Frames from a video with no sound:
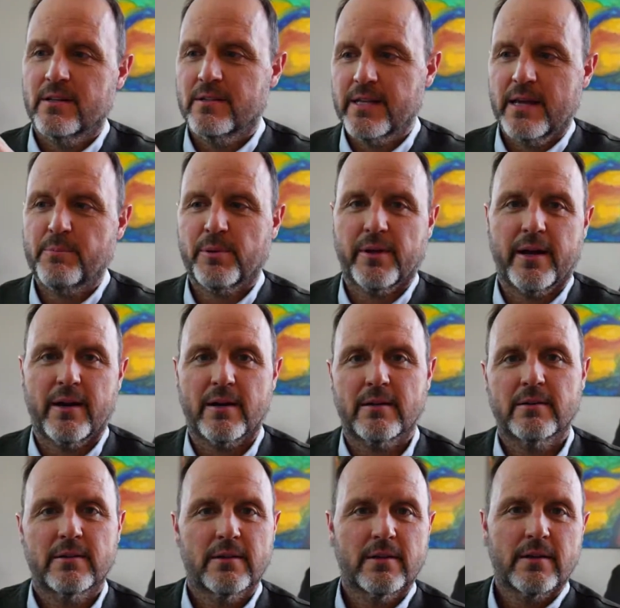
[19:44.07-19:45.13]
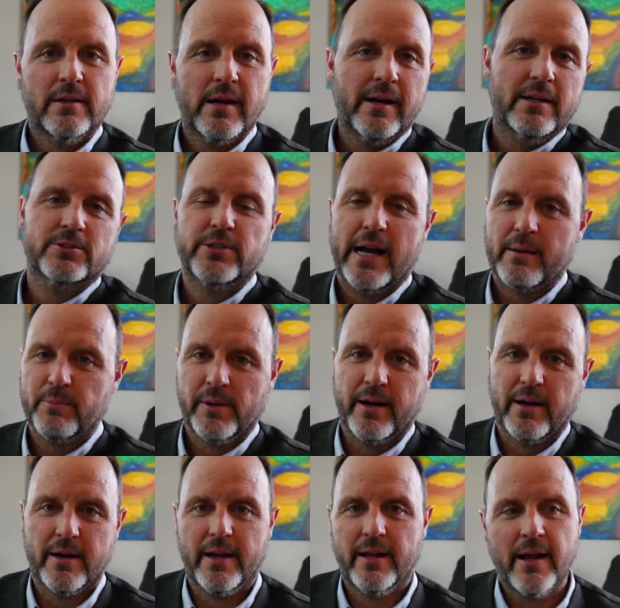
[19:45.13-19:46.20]
day player, contract
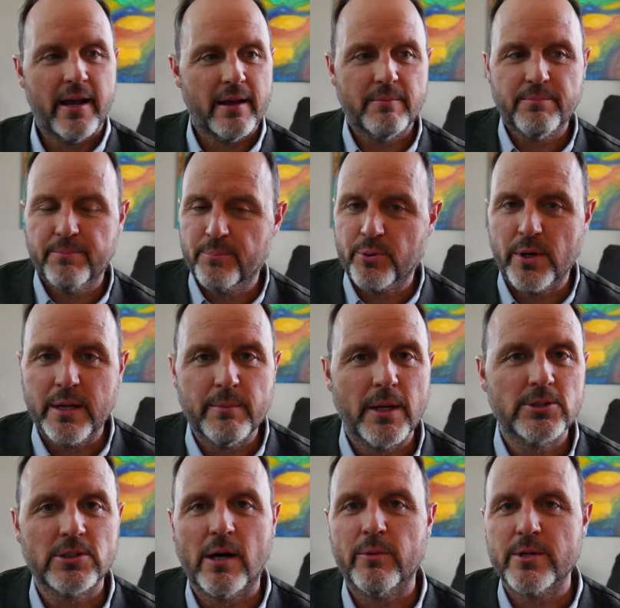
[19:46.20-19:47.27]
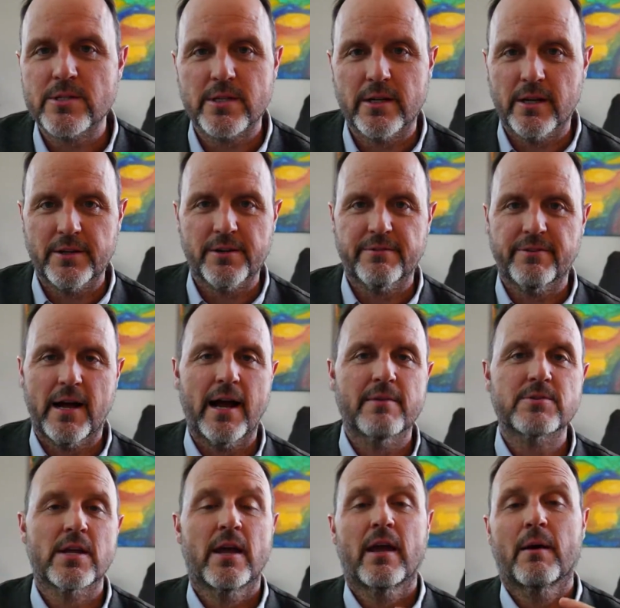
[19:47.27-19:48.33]
player. And I pretty much always did under
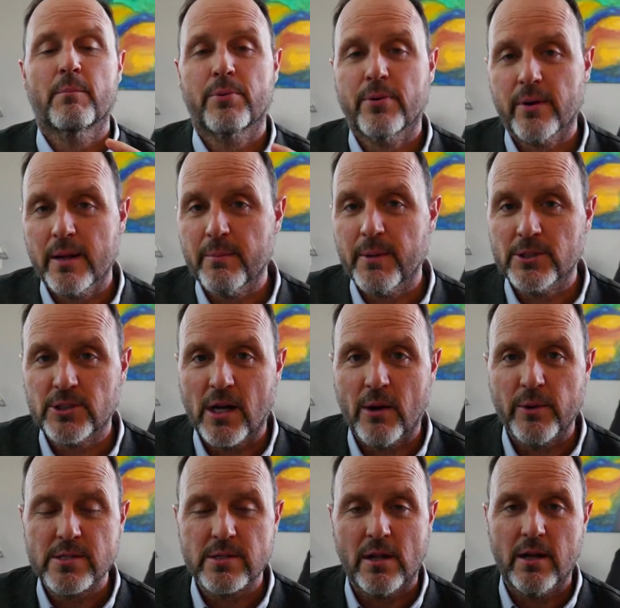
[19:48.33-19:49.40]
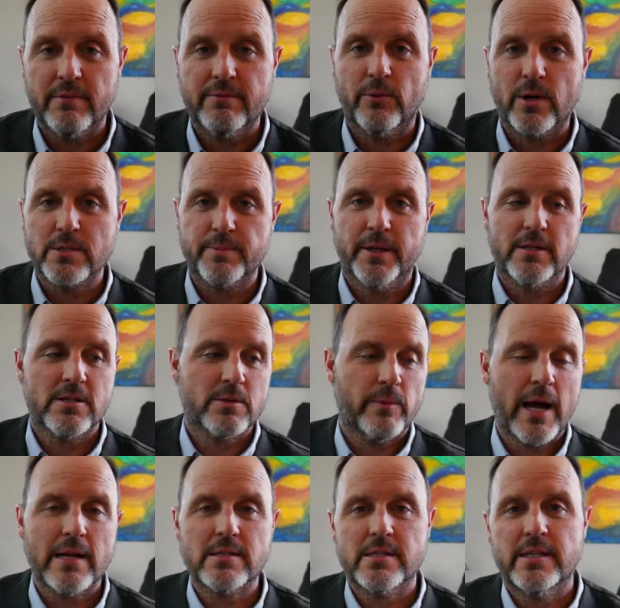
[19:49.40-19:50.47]
5s. pretty much always law enforcement,
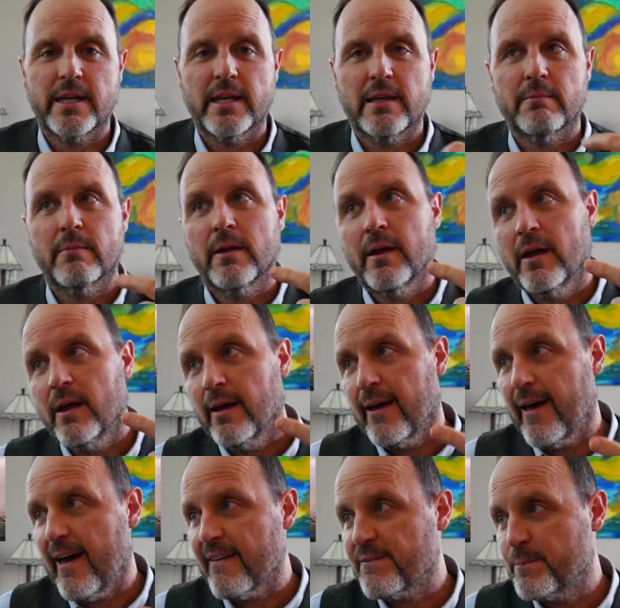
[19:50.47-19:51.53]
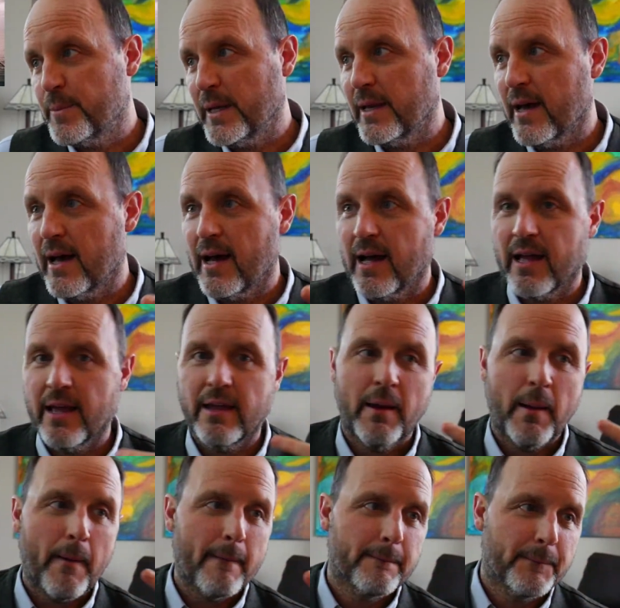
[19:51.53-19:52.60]
SWAT team, FBI,
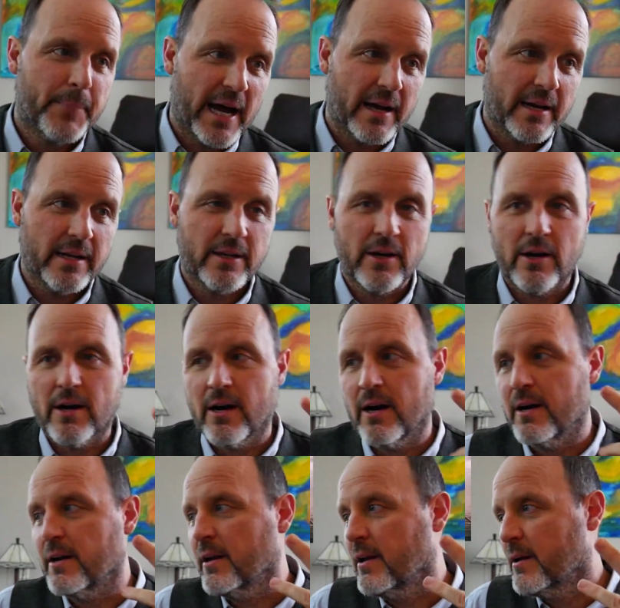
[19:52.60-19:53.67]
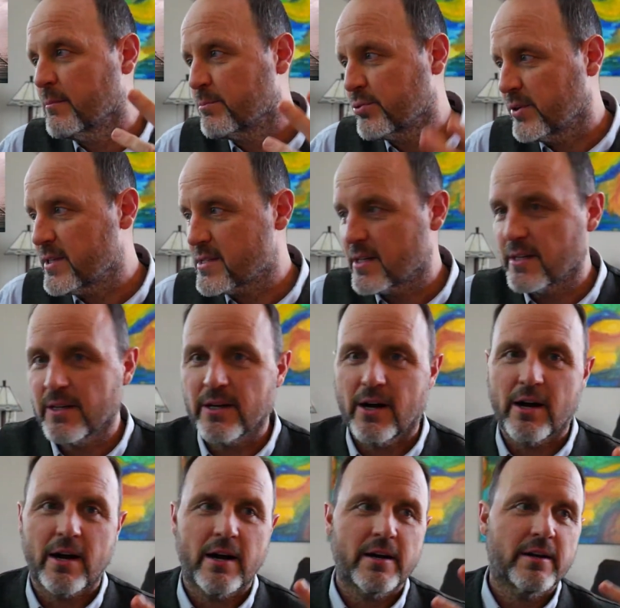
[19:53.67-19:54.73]
bodyguard, prison
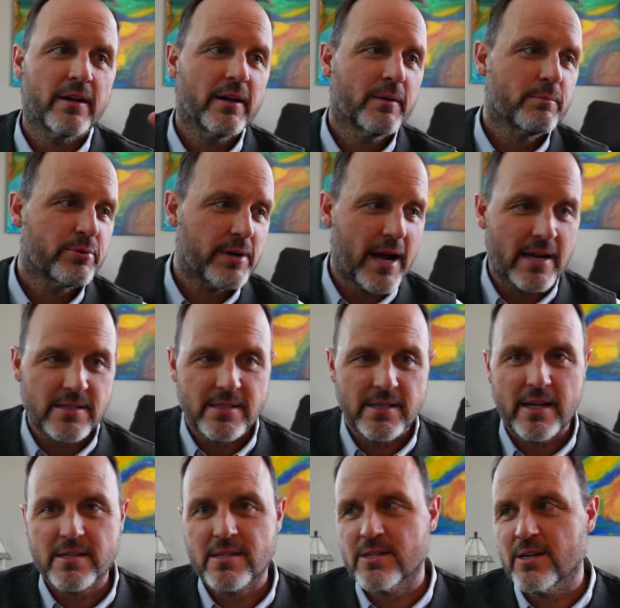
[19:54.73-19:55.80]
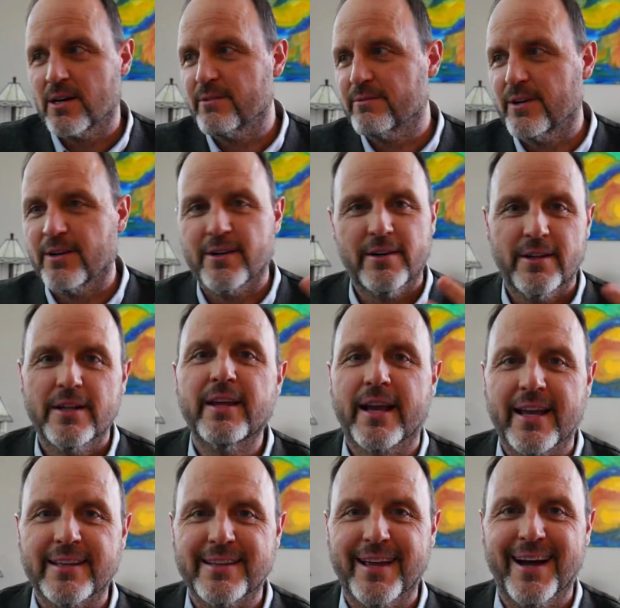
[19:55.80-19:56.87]
guard, process server. You
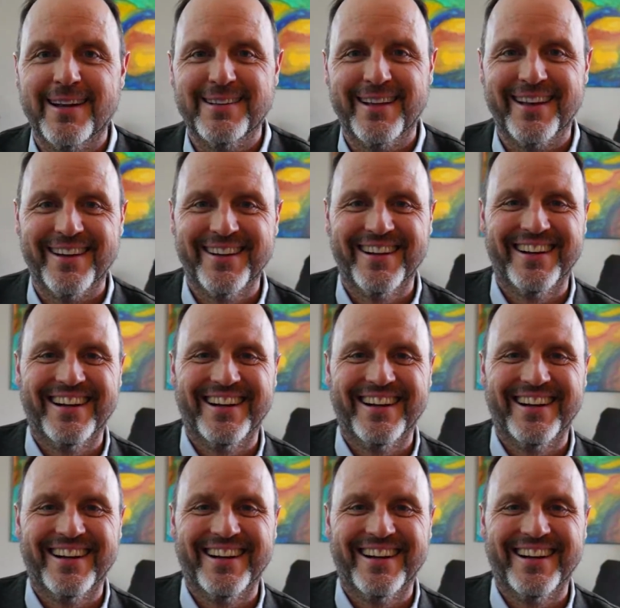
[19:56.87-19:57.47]
get the idea.